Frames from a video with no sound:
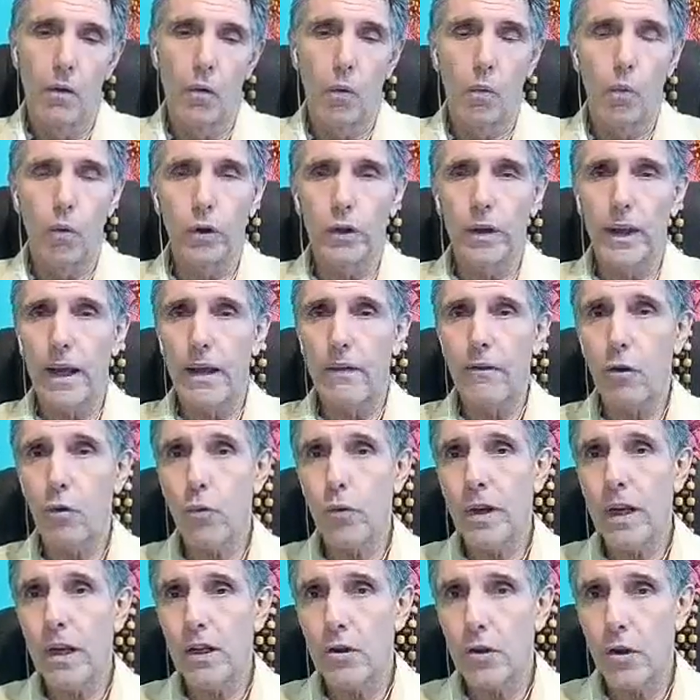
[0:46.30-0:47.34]
Whatever
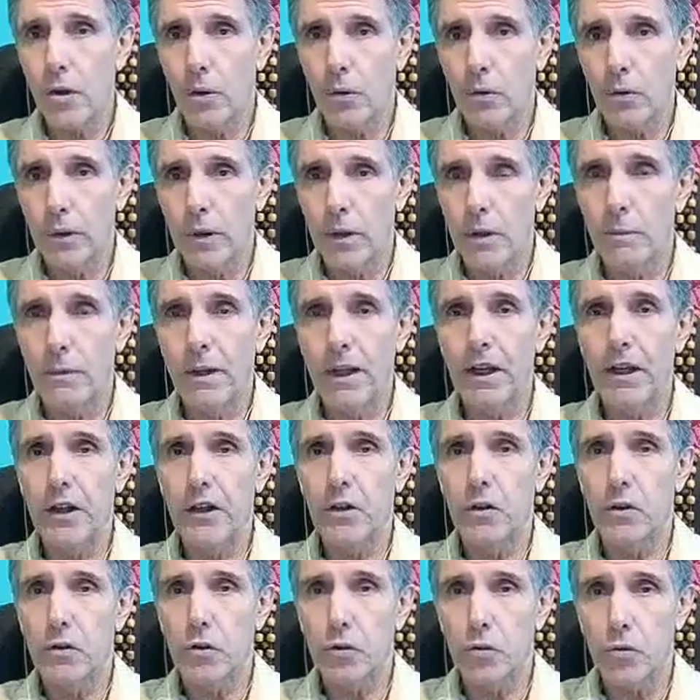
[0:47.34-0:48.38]
we are told in
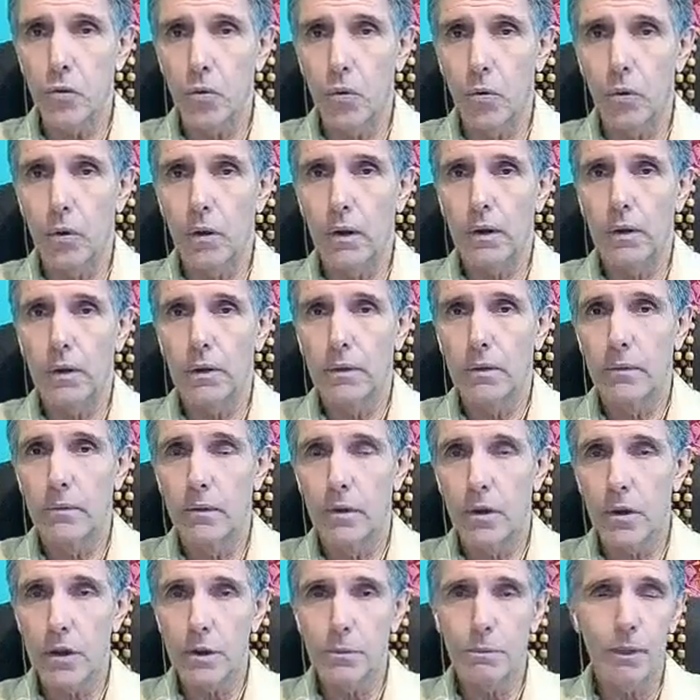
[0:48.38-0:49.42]
medical school,
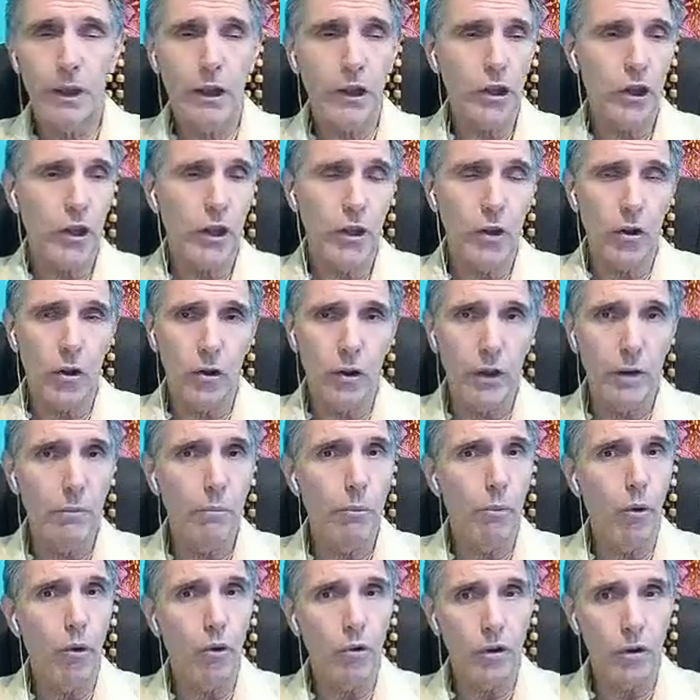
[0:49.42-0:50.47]
especially on
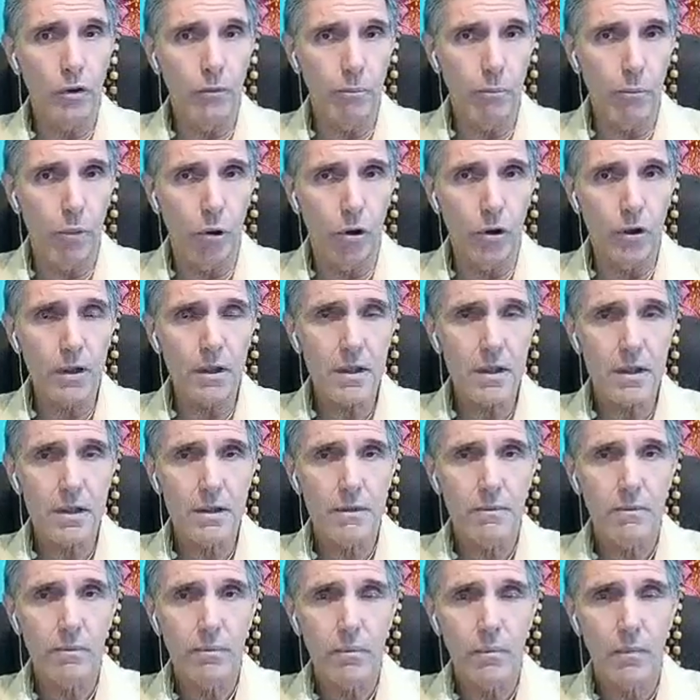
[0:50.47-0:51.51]
important points,
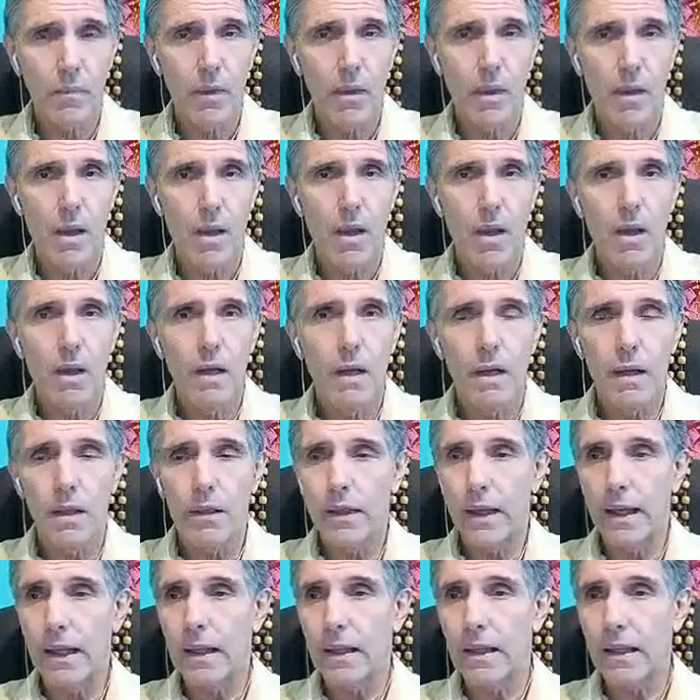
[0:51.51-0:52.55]

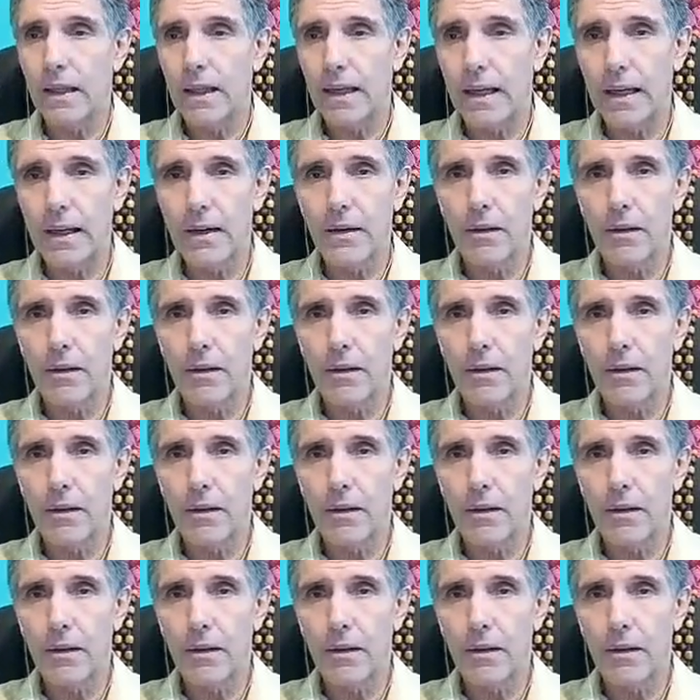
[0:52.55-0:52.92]
that